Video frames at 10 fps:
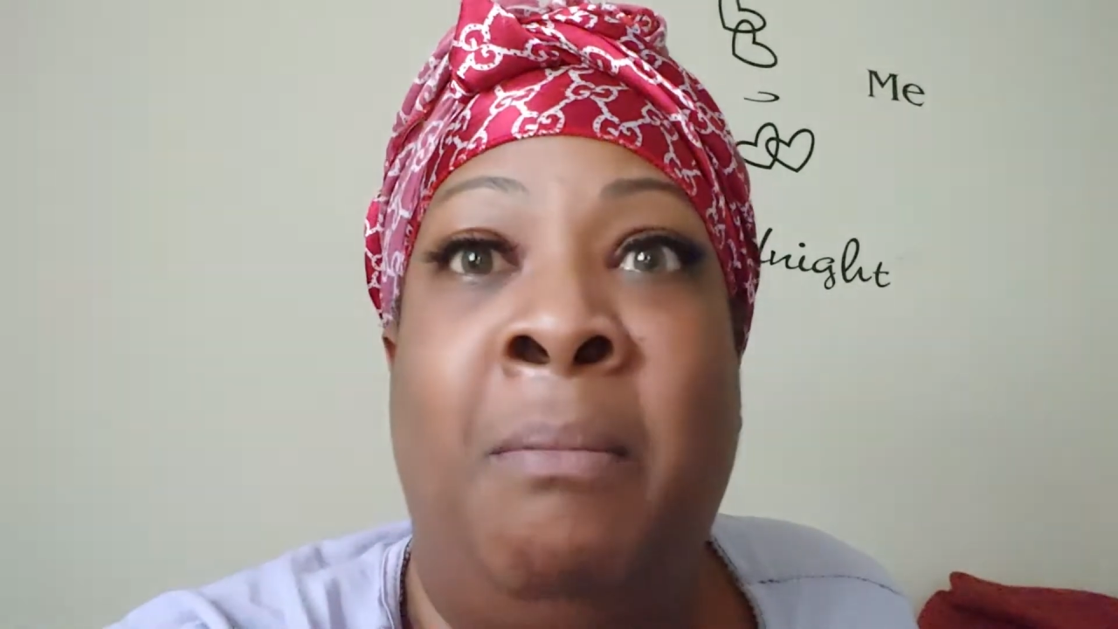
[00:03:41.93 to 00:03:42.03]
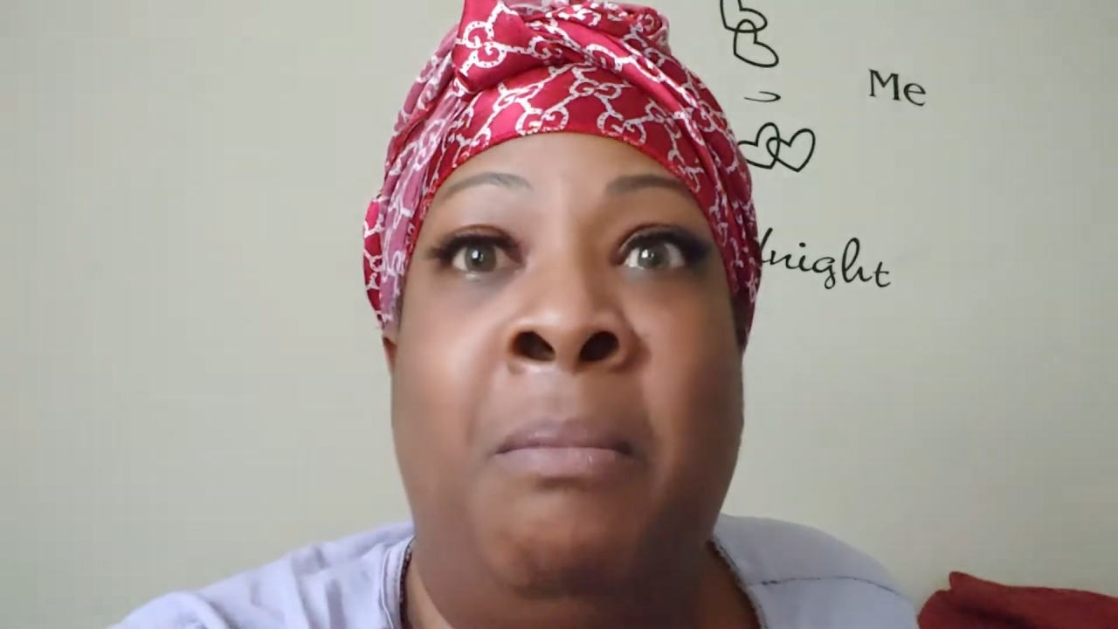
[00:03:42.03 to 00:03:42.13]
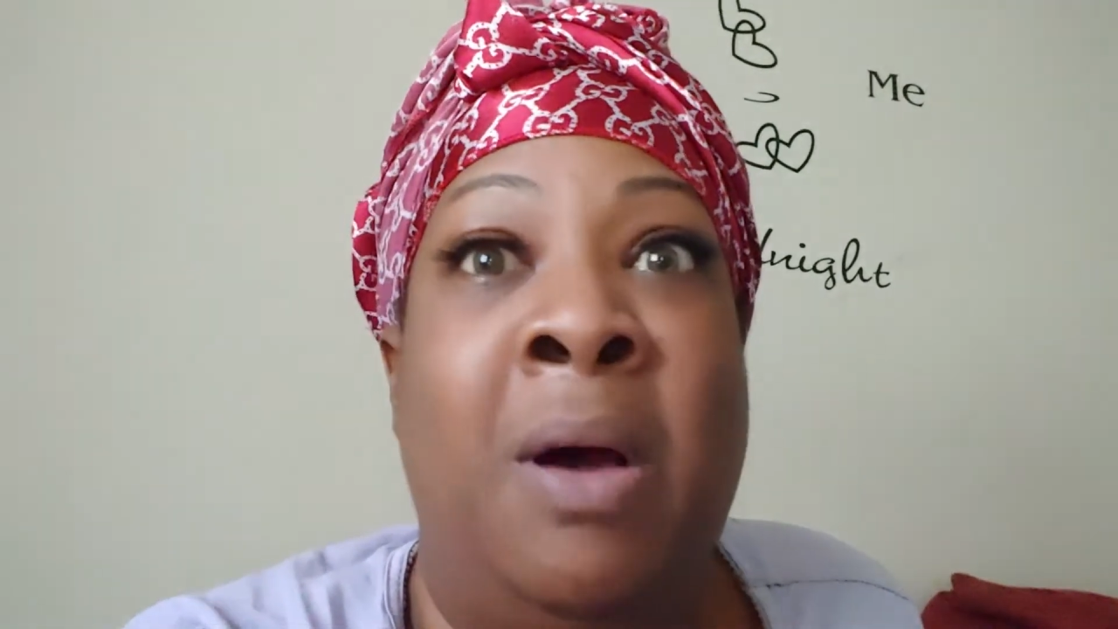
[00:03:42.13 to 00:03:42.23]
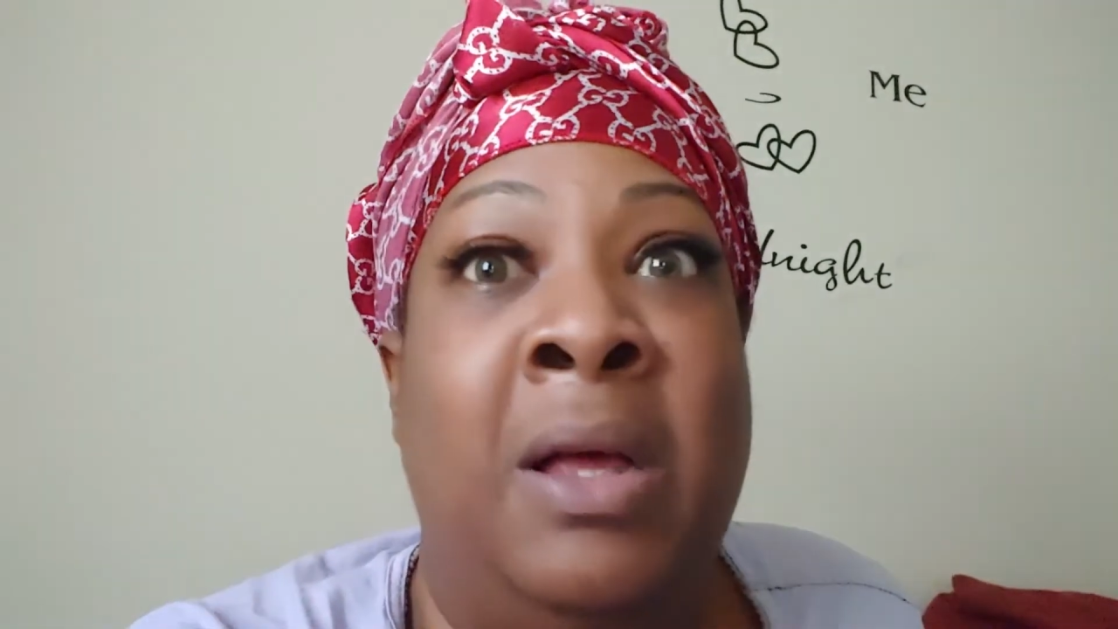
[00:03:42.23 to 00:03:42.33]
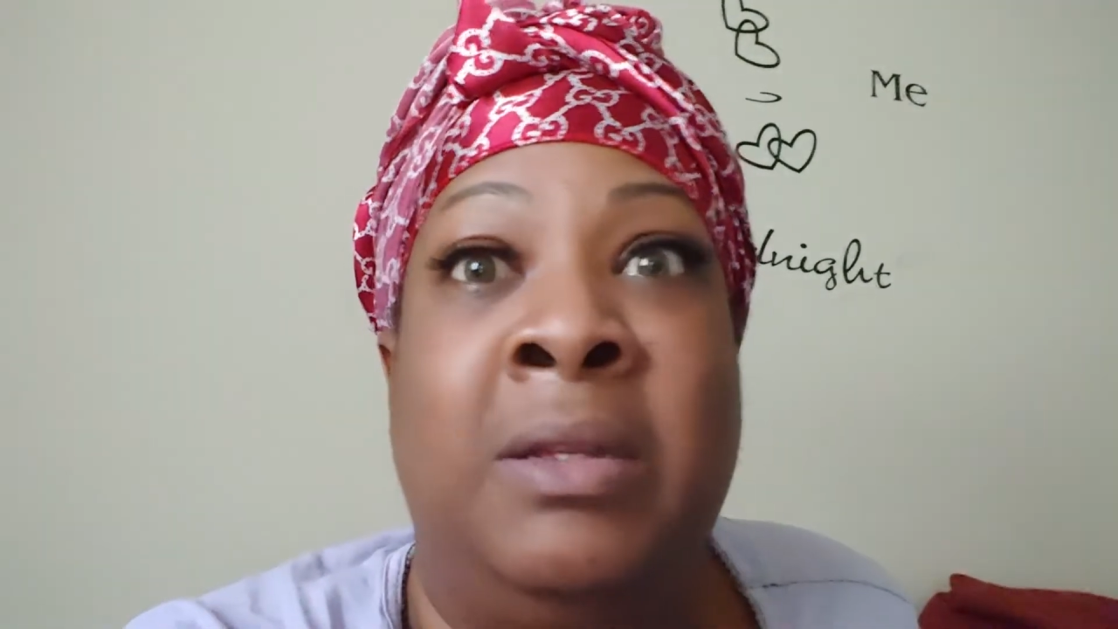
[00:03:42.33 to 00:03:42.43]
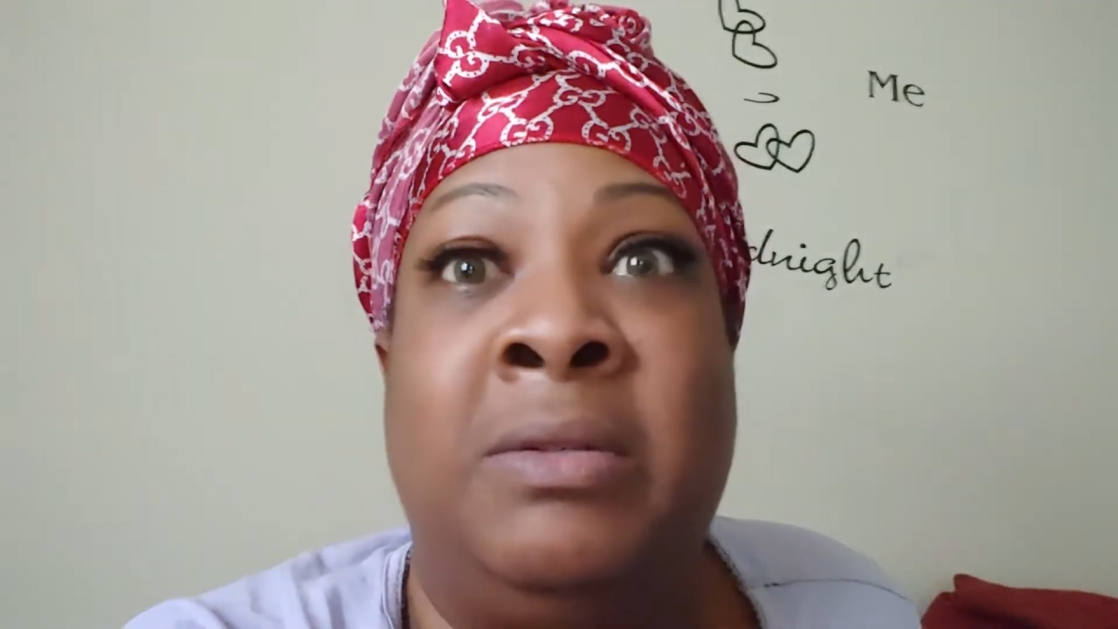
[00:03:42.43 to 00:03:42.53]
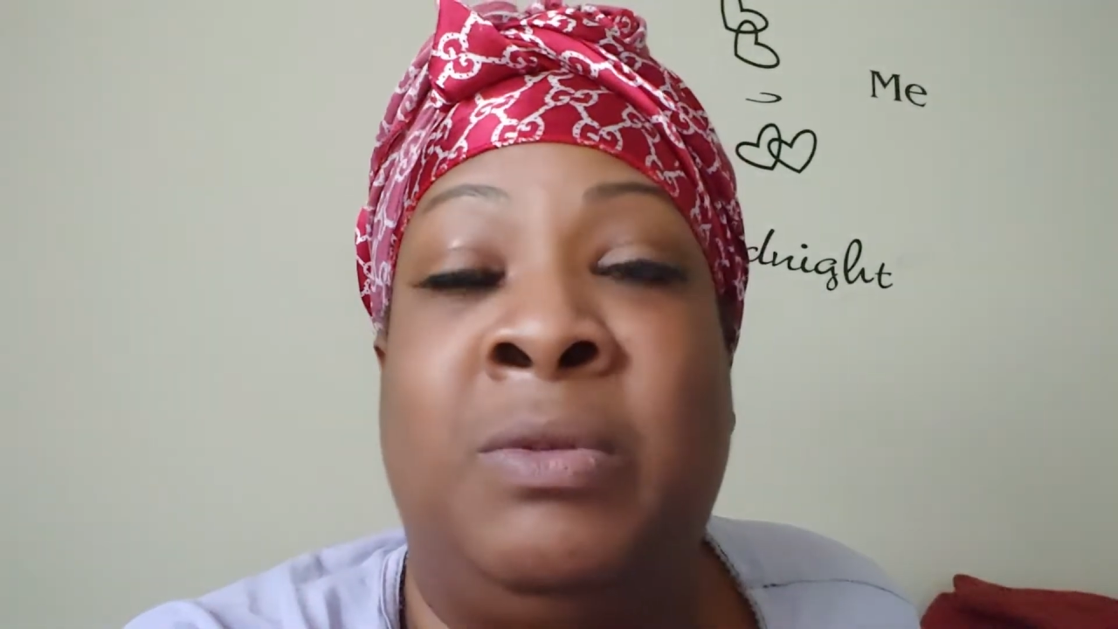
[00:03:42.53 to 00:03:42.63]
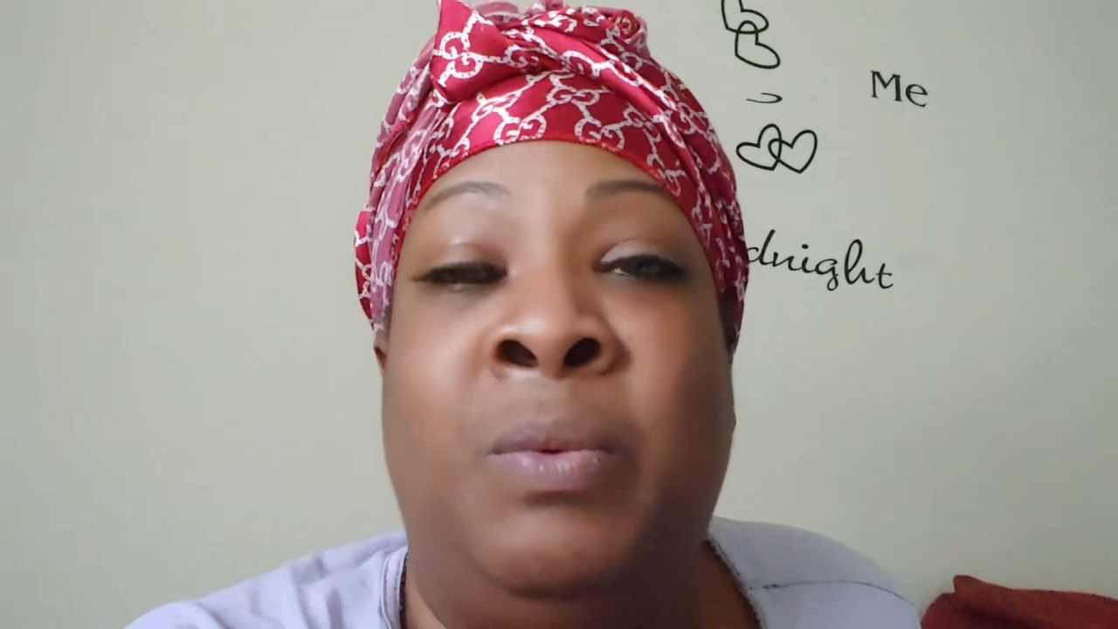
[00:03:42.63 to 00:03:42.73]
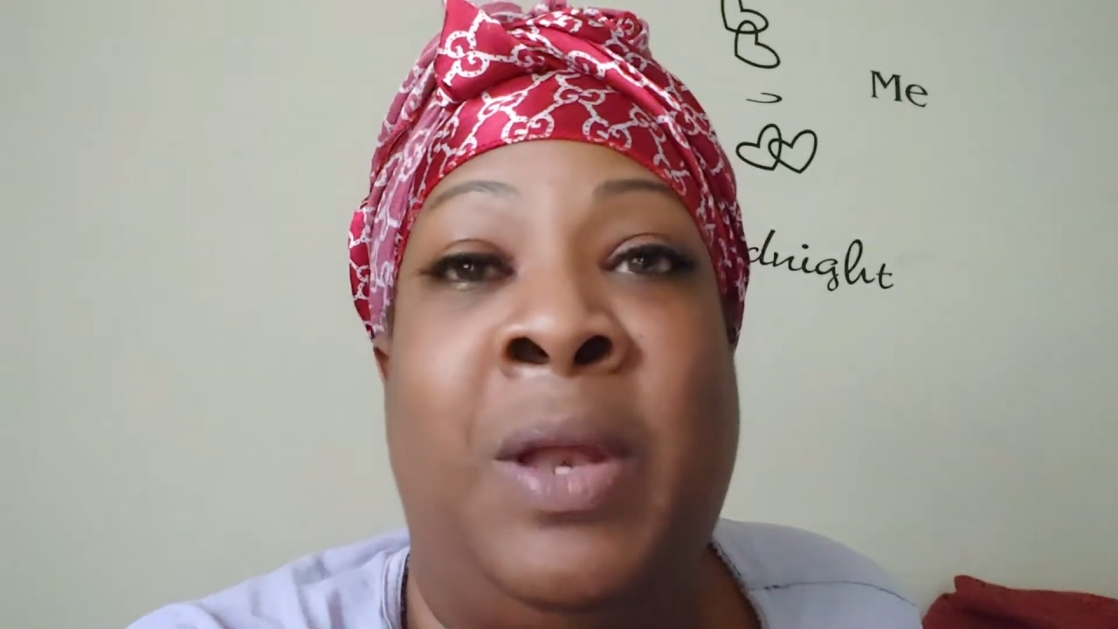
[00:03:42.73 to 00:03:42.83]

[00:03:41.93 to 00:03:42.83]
months